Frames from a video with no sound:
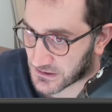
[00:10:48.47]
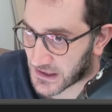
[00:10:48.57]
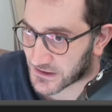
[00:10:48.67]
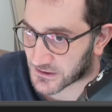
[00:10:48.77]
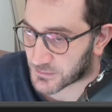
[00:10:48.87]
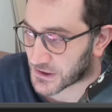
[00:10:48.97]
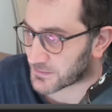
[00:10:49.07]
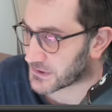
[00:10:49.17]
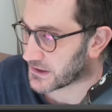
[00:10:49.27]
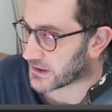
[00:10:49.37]
end
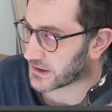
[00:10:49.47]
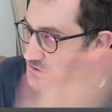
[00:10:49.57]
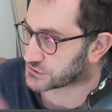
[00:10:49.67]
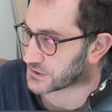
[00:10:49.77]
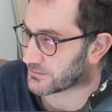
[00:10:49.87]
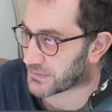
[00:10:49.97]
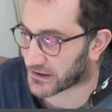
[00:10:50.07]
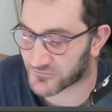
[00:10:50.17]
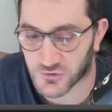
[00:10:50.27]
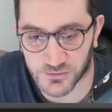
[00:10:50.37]
abruptly and jump
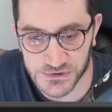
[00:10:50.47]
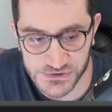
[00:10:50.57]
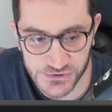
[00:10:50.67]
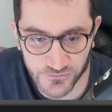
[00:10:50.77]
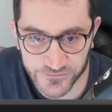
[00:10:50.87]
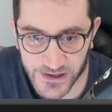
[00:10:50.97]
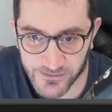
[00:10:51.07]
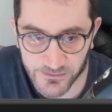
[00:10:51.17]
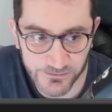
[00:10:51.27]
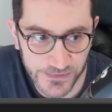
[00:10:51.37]
back from the 0
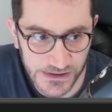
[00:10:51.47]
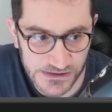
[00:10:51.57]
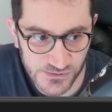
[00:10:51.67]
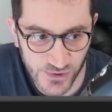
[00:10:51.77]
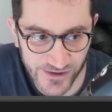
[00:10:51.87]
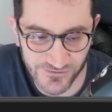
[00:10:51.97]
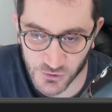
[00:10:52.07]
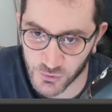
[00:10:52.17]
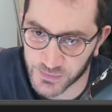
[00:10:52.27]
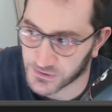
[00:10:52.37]
frame because we have a
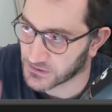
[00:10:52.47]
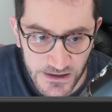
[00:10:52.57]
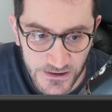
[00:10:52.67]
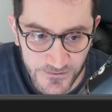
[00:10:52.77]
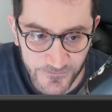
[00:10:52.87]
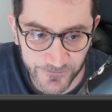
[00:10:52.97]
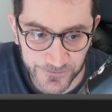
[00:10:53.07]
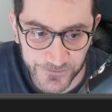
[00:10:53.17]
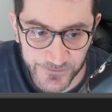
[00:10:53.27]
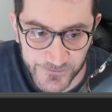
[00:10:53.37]
loop.
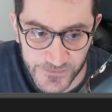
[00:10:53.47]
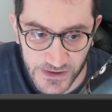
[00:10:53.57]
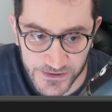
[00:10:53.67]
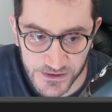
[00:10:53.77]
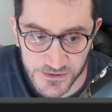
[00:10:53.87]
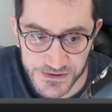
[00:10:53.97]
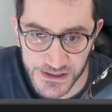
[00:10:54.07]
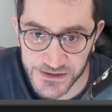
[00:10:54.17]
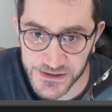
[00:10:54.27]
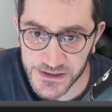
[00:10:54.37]
Another
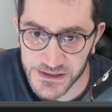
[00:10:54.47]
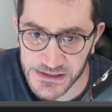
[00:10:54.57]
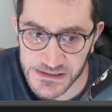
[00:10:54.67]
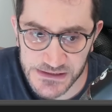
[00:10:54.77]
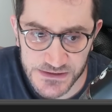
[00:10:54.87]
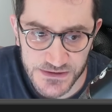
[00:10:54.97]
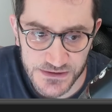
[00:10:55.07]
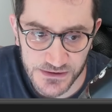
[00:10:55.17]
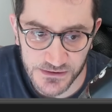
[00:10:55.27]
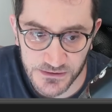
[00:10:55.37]
technique is
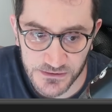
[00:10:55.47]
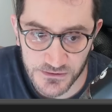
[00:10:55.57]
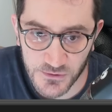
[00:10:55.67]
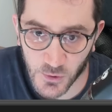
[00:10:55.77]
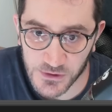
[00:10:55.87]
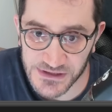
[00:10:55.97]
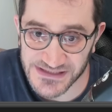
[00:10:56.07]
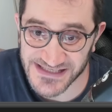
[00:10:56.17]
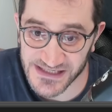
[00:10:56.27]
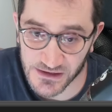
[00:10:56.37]
calling
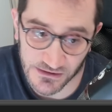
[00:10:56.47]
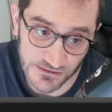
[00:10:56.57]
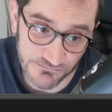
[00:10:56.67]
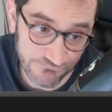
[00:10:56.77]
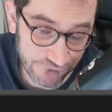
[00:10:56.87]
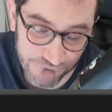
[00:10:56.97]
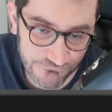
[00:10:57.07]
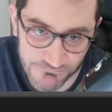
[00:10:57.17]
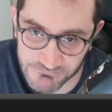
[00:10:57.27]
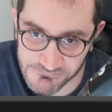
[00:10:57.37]
single.
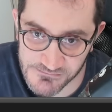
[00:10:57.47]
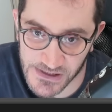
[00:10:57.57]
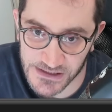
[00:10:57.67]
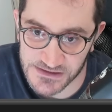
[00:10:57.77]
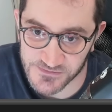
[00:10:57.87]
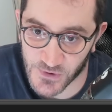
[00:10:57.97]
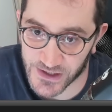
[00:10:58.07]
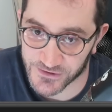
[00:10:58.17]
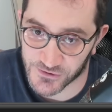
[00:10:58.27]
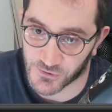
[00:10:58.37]
It's
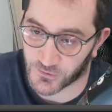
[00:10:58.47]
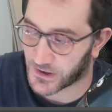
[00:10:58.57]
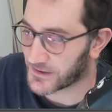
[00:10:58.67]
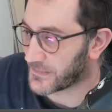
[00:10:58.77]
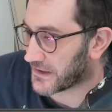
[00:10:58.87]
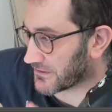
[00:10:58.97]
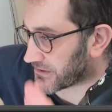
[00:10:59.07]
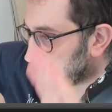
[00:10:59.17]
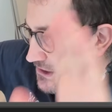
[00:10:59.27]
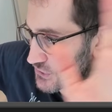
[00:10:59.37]
when you animate the
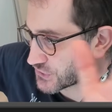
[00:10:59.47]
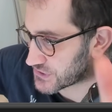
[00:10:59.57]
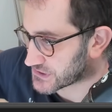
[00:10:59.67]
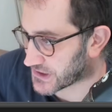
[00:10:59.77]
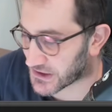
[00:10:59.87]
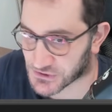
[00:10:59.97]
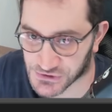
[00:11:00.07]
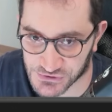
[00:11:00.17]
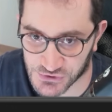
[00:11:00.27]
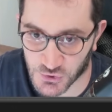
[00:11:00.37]
textures, they are
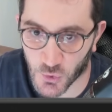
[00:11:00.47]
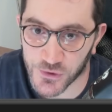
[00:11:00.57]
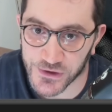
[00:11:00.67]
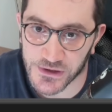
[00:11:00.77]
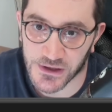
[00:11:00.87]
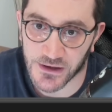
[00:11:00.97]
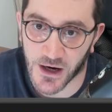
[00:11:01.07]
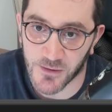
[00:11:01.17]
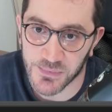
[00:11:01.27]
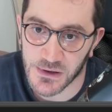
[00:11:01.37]
just growing
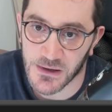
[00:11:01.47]
up.